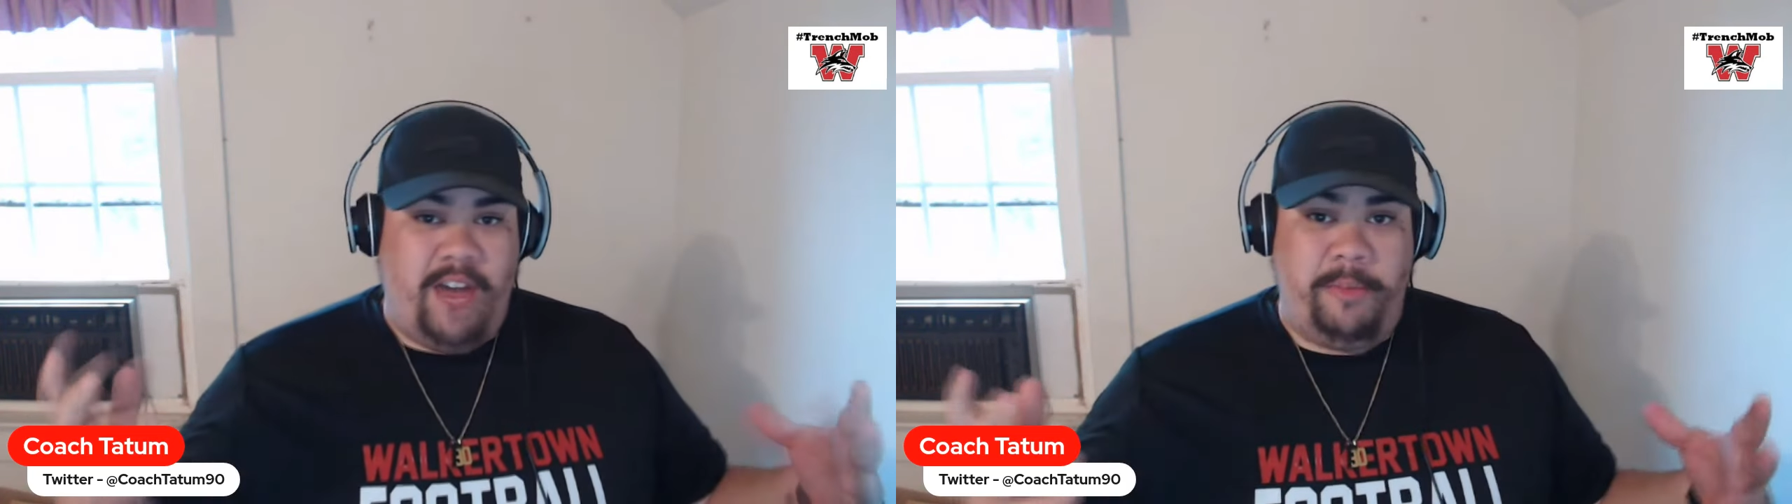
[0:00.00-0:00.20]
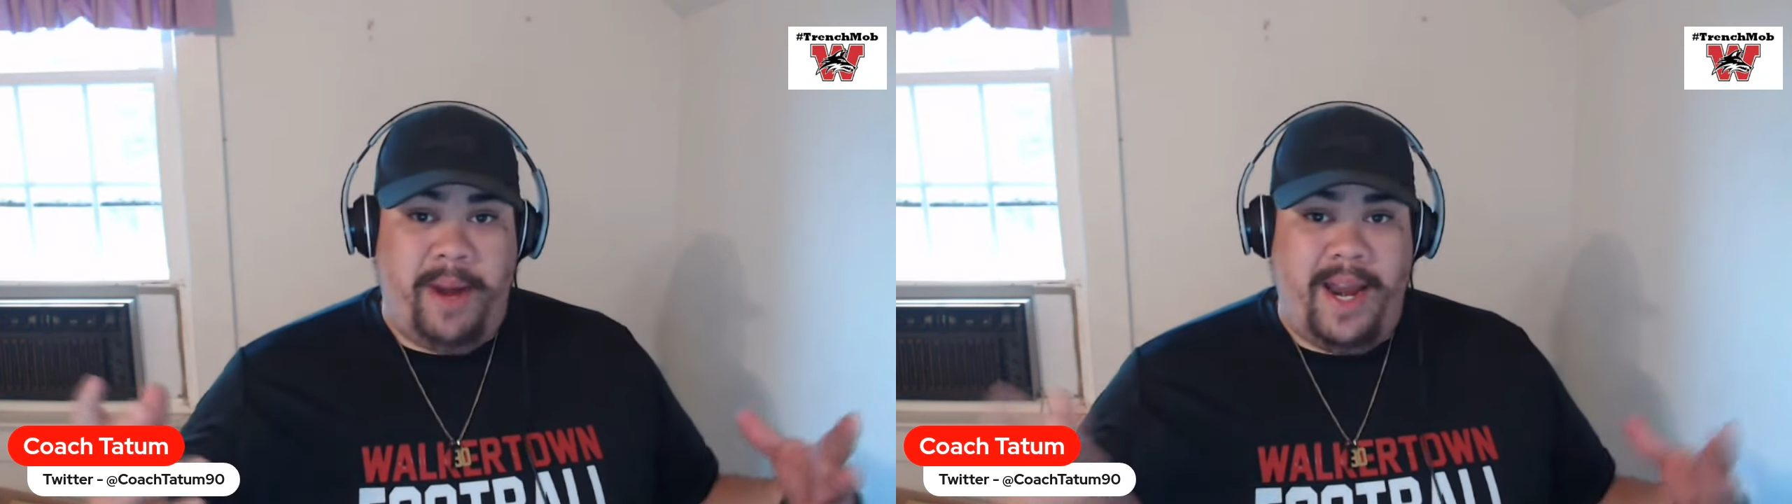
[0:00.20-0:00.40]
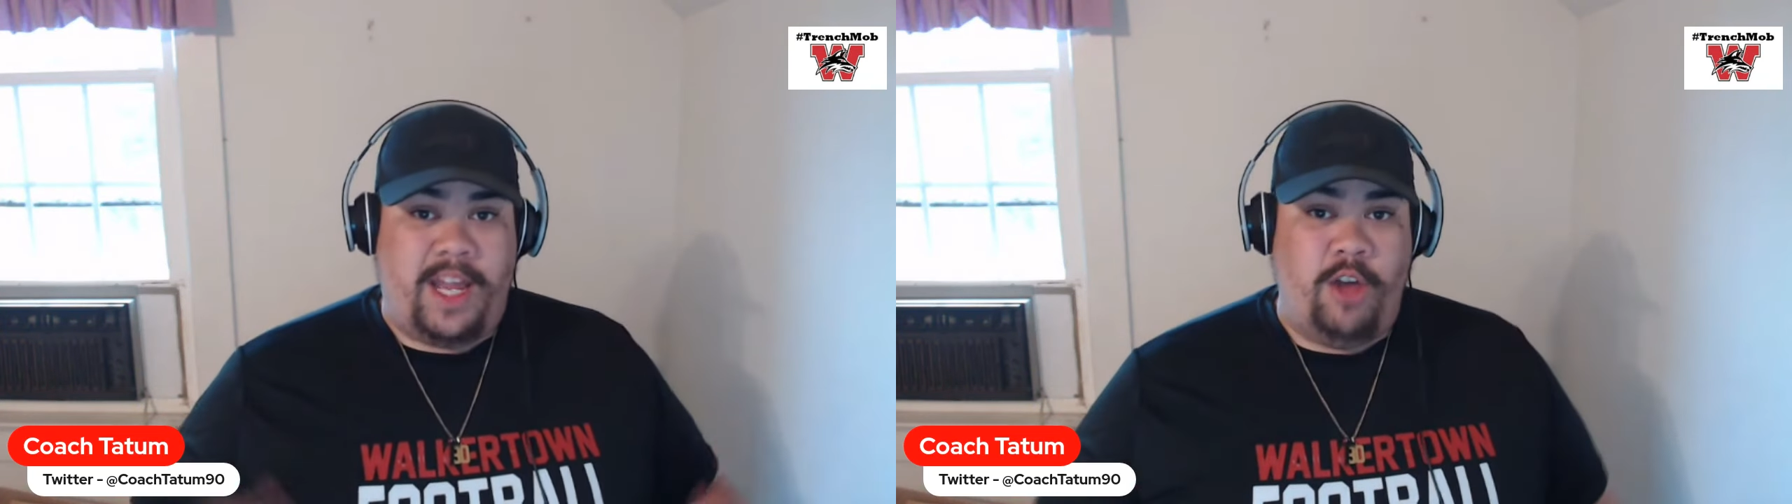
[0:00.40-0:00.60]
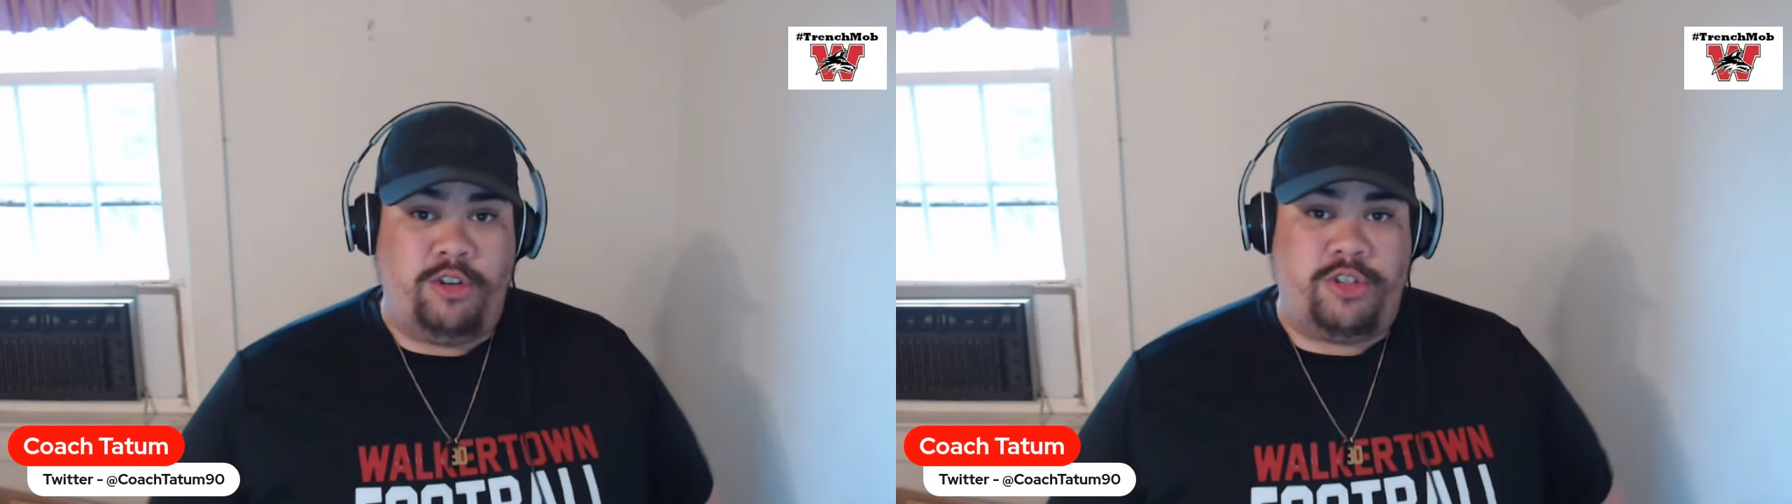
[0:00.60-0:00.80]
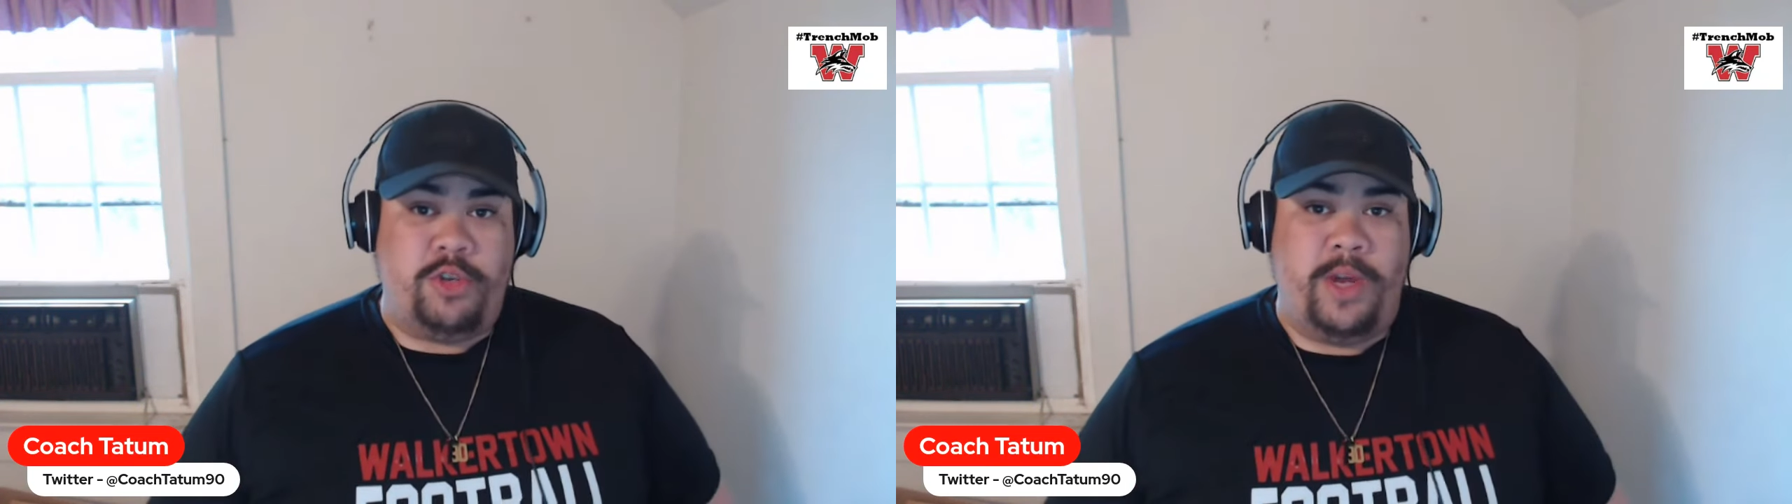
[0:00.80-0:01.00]
everybody
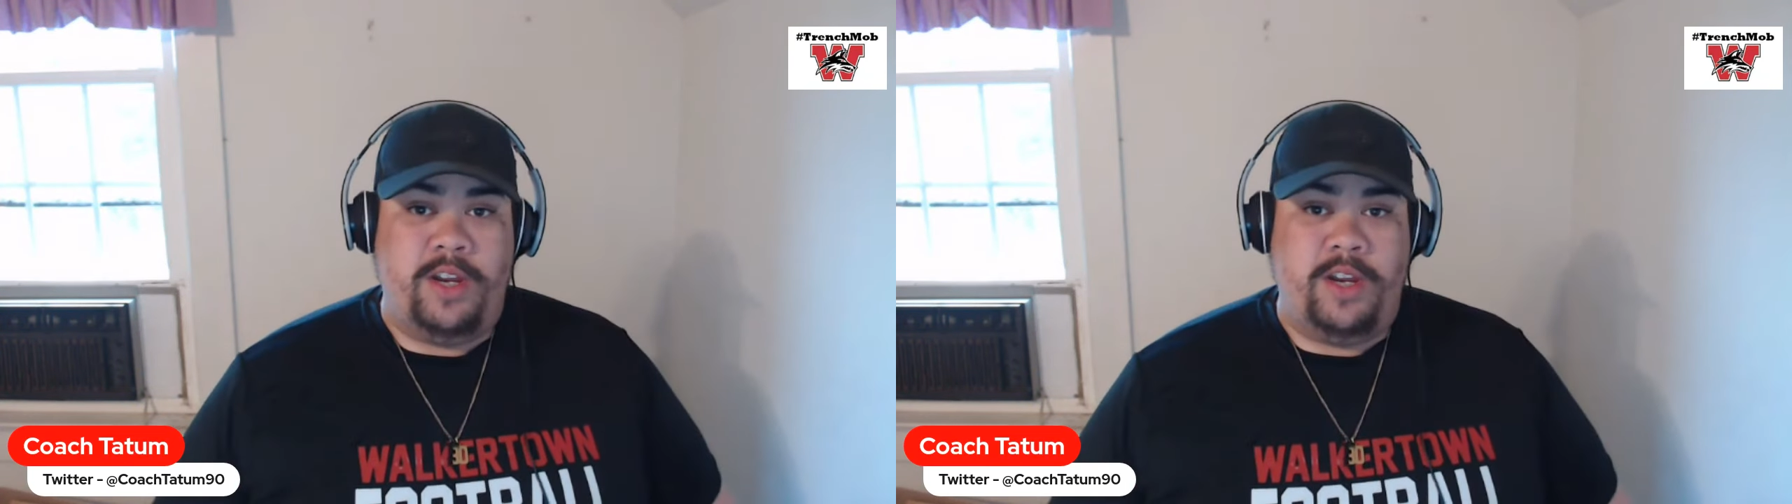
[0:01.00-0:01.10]
goes through